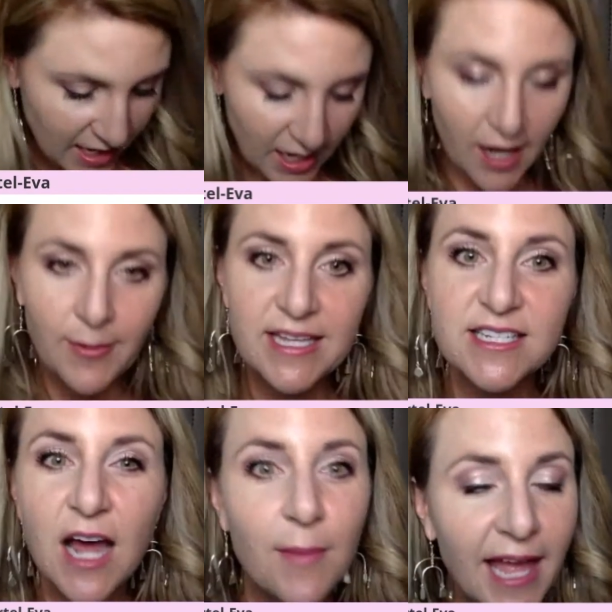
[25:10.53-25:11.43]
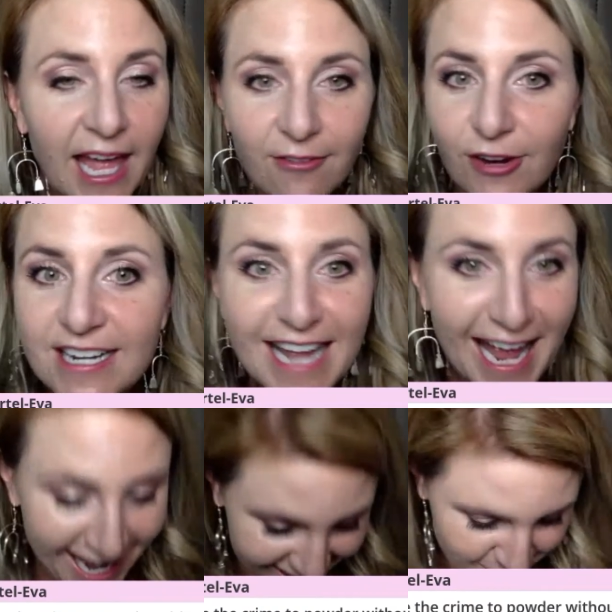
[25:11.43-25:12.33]
Um, it's not my
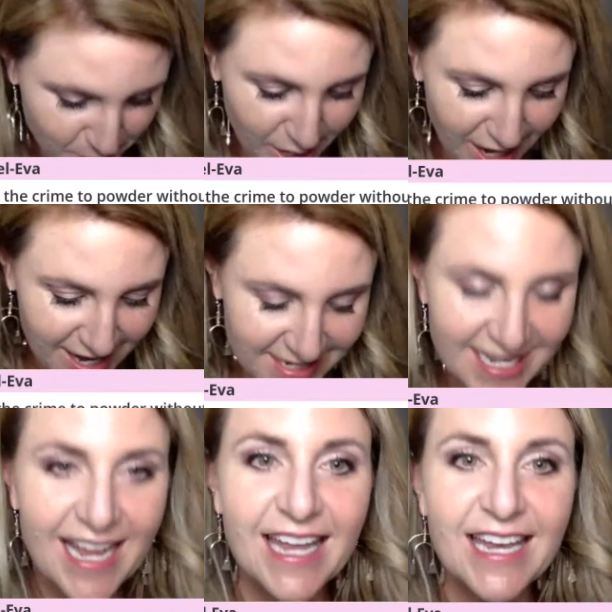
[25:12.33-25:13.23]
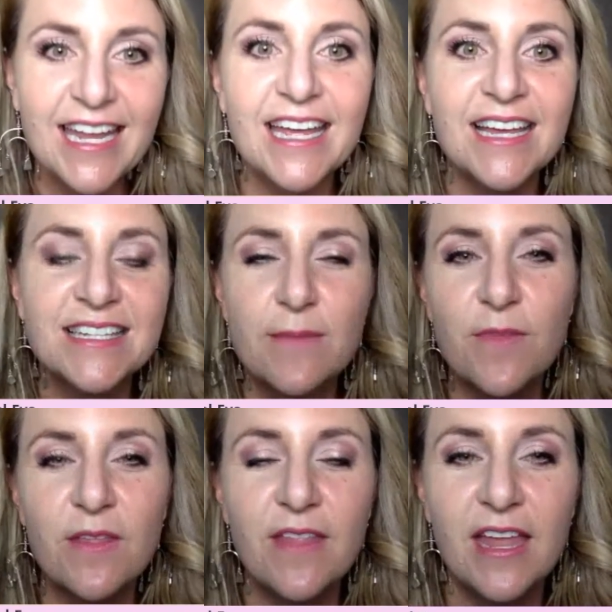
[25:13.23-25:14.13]
everyday, but it is
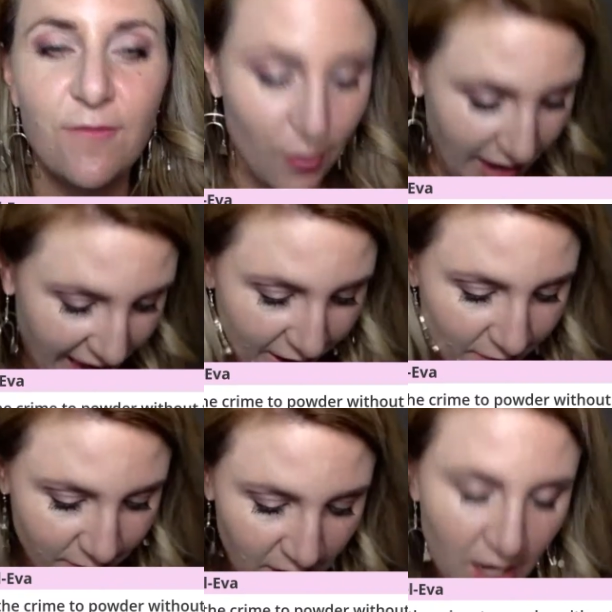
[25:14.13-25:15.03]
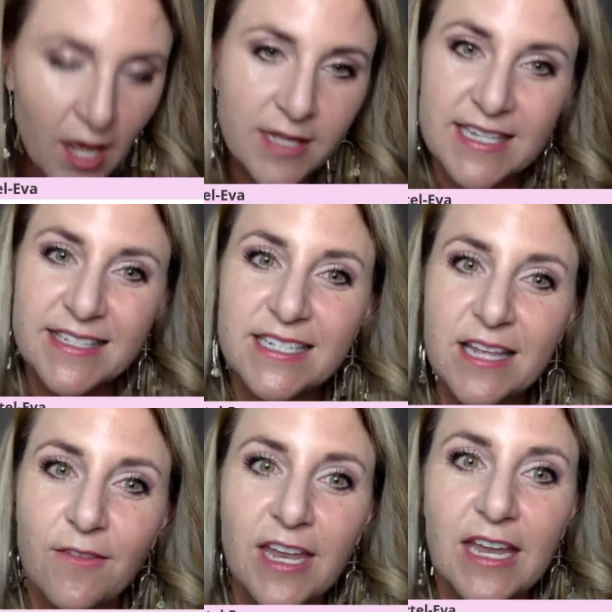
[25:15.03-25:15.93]
something that if you have
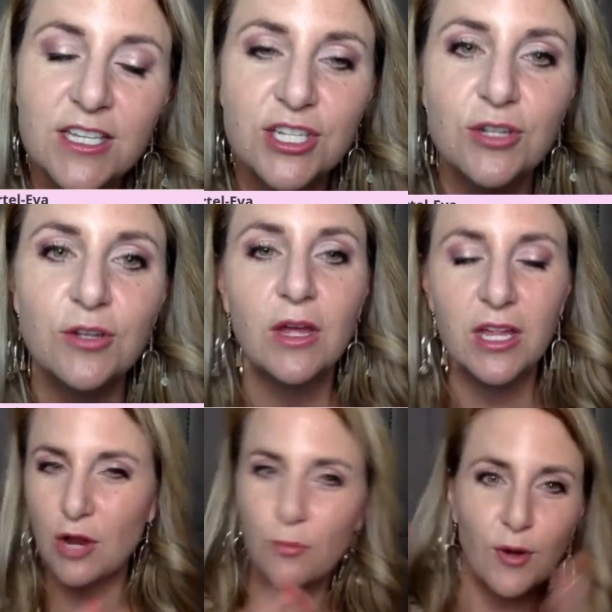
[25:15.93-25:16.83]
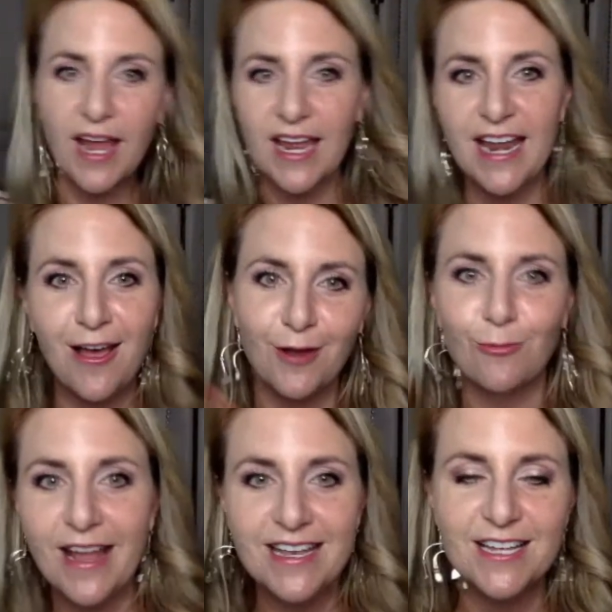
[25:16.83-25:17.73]
sensitivity to, you know, breaking out and
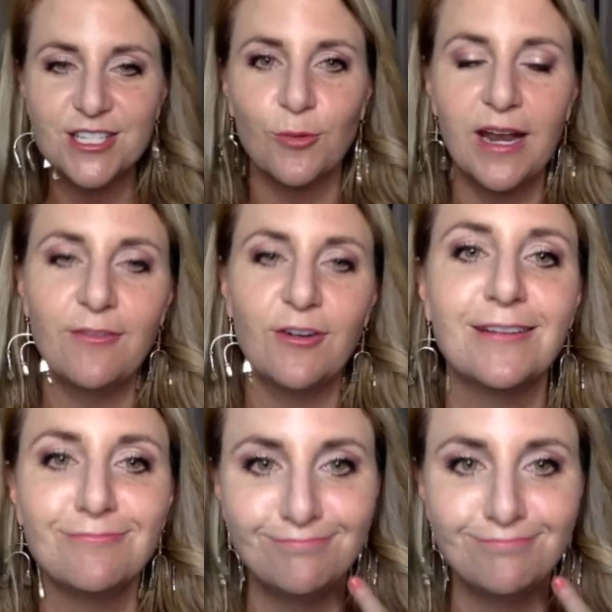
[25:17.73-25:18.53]
redness or whatever,